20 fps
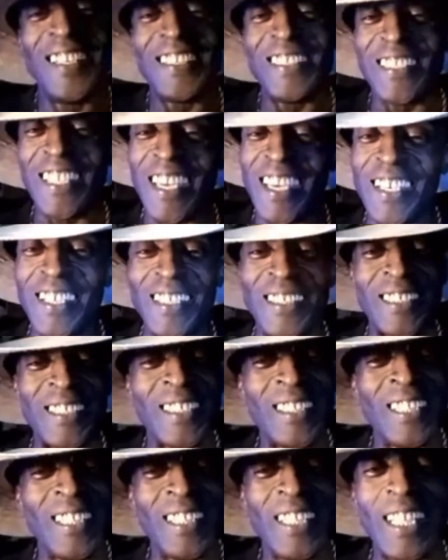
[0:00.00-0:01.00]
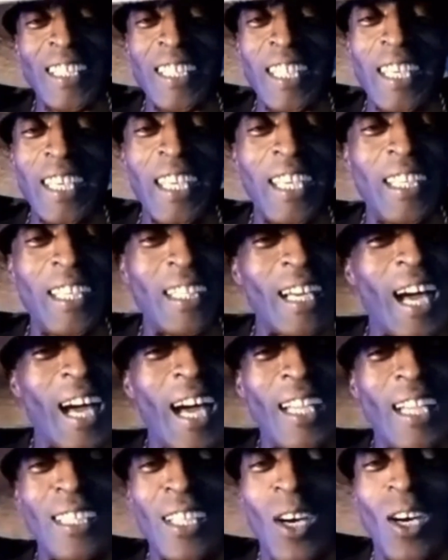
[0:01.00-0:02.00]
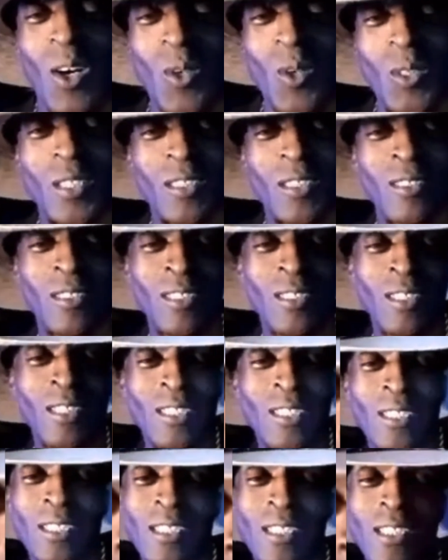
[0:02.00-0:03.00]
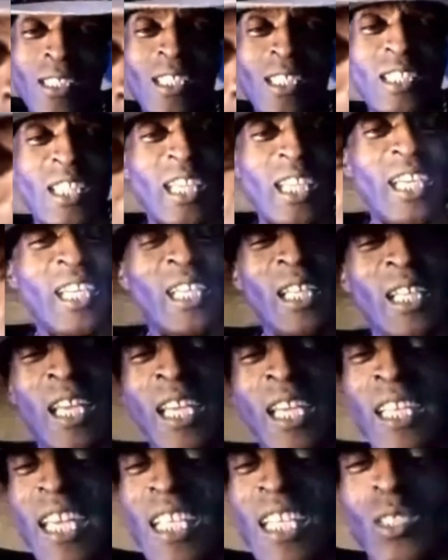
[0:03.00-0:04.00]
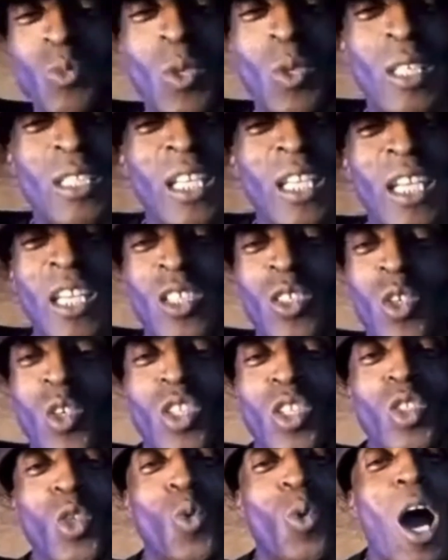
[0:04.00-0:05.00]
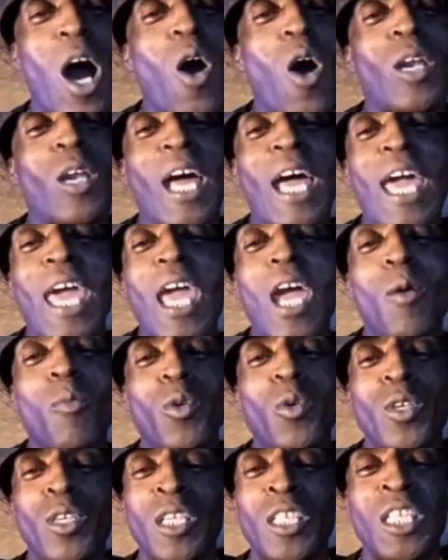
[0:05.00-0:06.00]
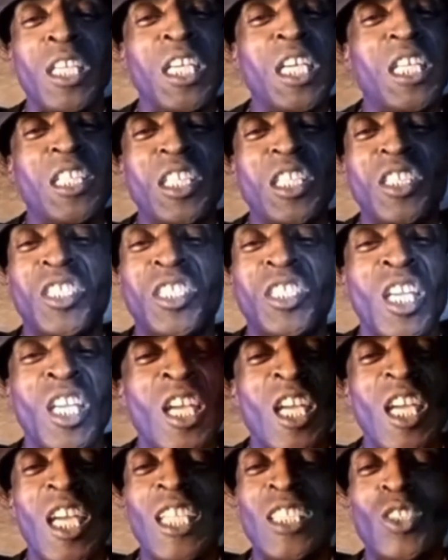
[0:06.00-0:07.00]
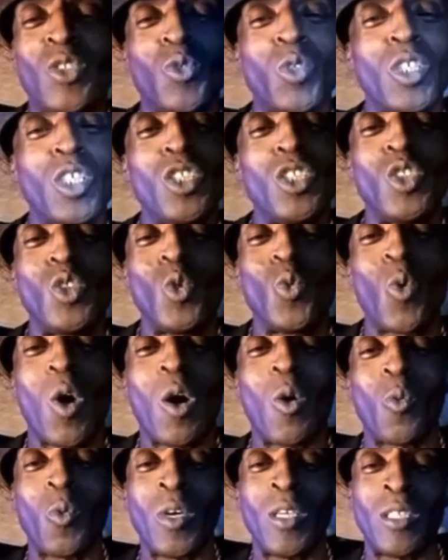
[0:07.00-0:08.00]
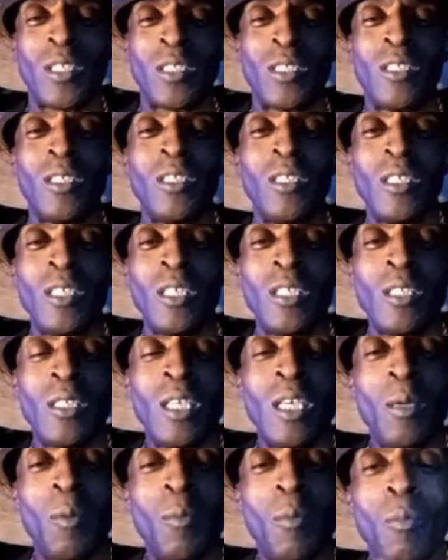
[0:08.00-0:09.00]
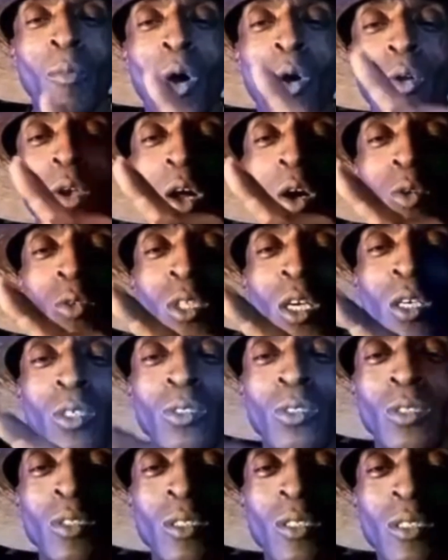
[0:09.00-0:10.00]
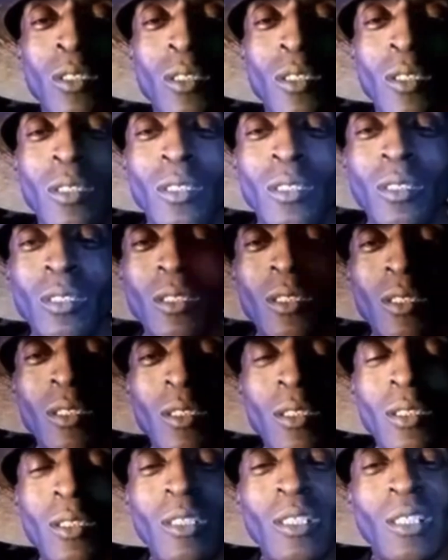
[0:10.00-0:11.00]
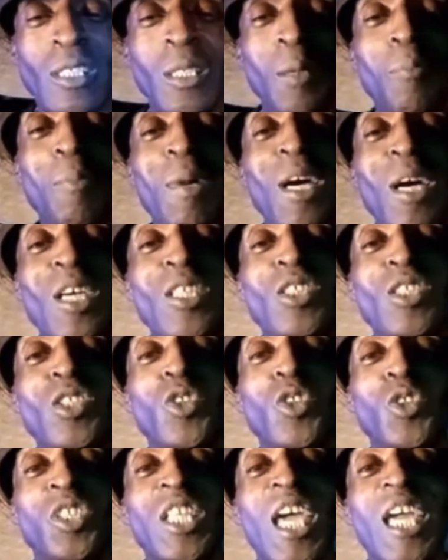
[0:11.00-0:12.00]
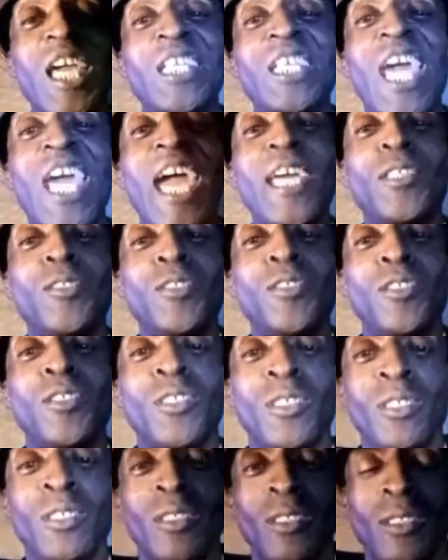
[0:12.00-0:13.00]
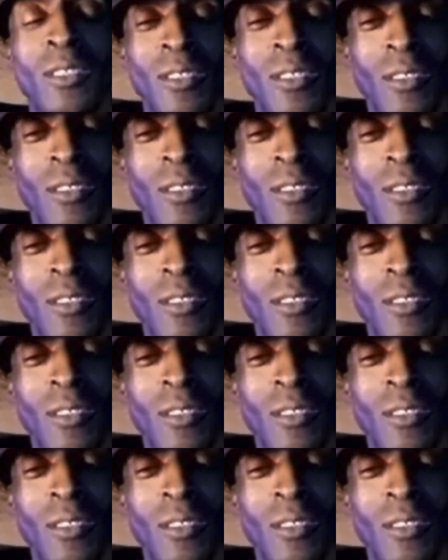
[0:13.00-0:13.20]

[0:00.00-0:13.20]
yeah. And at the end, I know it. And at the end, and guess what, nigga? You can do all the hammering and hitting and, and drills you want with it. Hold on though. Make sure you stay in cadence.